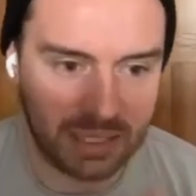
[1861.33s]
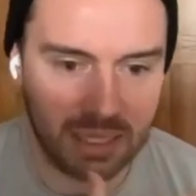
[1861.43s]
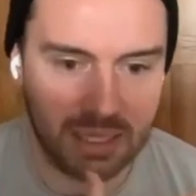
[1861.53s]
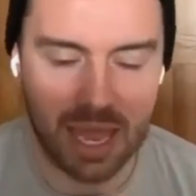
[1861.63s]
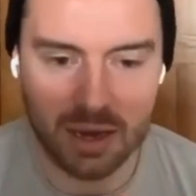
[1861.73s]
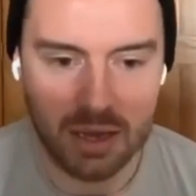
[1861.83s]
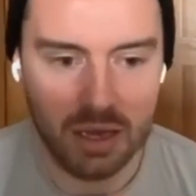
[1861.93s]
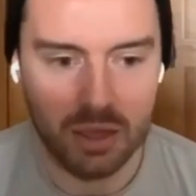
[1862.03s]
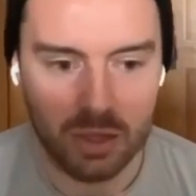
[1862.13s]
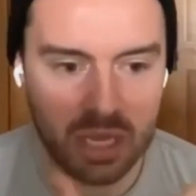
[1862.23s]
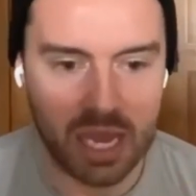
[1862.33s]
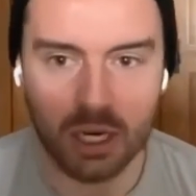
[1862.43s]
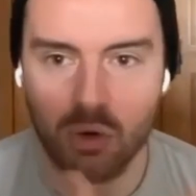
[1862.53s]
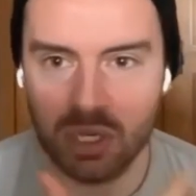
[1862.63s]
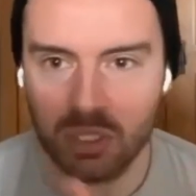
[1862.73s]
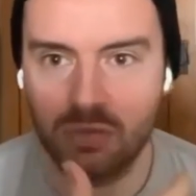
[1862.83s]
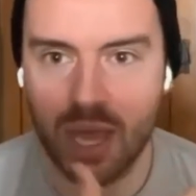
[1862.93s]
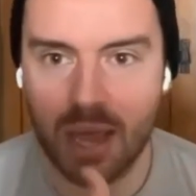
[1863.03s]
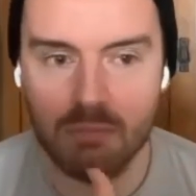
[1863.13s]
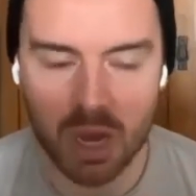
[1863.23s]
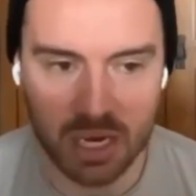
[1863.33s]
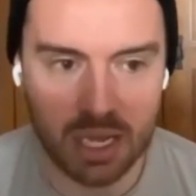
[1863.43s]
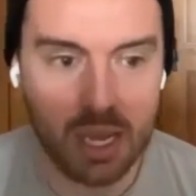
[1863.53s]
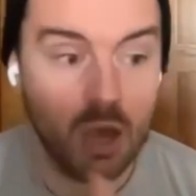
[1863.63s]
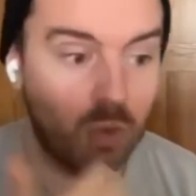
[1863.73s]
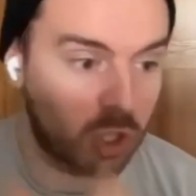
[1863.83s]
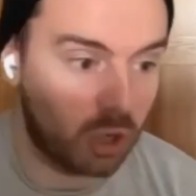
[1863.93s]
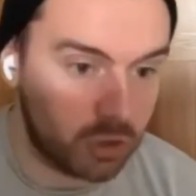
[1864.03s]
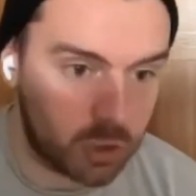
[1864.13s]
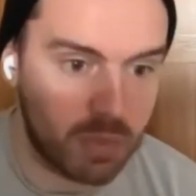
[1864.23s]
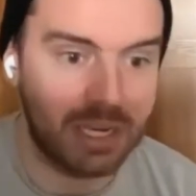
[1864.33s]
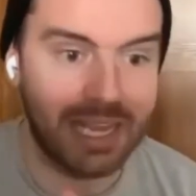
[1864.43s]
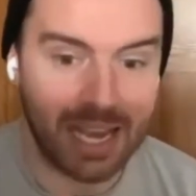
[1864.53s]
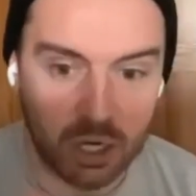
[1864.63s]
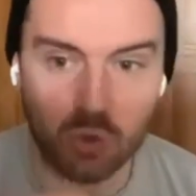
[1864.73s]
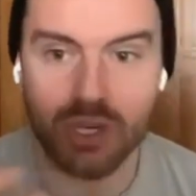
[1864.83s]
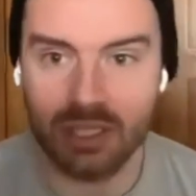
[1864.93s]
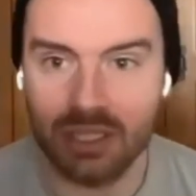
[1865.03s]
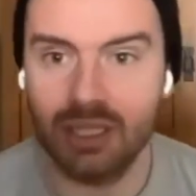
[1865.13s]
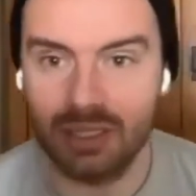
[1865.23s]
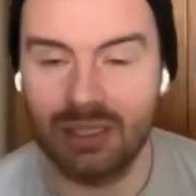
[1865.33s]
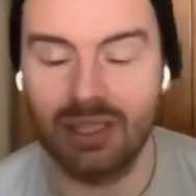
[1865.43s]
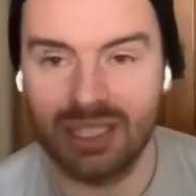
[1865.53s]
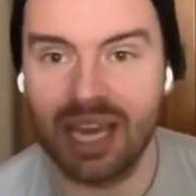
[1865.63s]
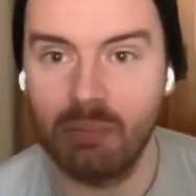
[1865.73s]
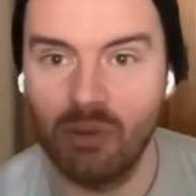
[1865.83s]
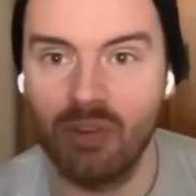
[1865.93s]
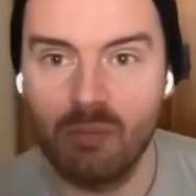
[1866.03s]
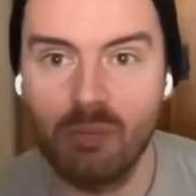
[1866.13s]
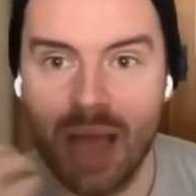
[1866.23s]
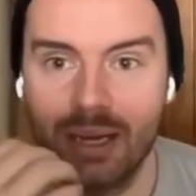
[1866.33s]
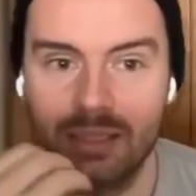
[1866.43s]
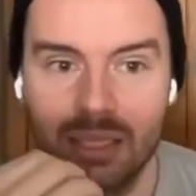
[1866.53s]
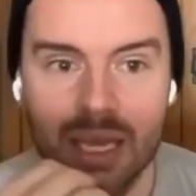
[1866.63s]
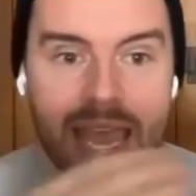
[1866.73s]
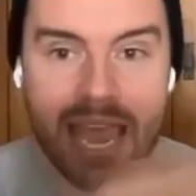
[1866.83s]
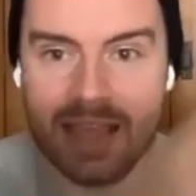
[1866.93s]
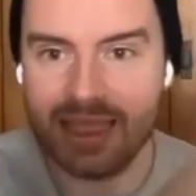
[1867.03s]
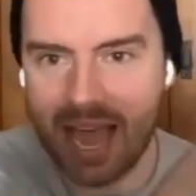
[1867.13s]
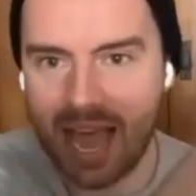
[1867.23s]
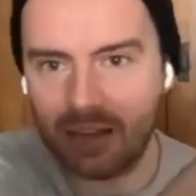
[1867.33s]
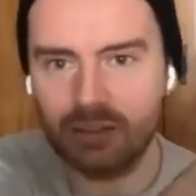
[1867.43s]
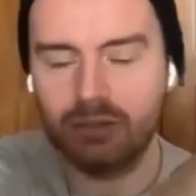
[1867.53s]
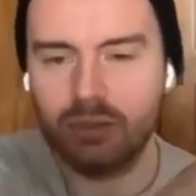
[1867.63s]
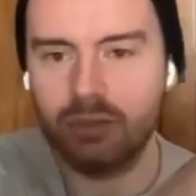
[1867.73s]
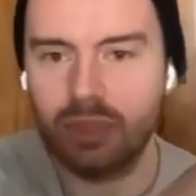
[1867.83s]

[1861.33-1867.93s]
tied to then the increase of that money which ultimately increases the type of impact in that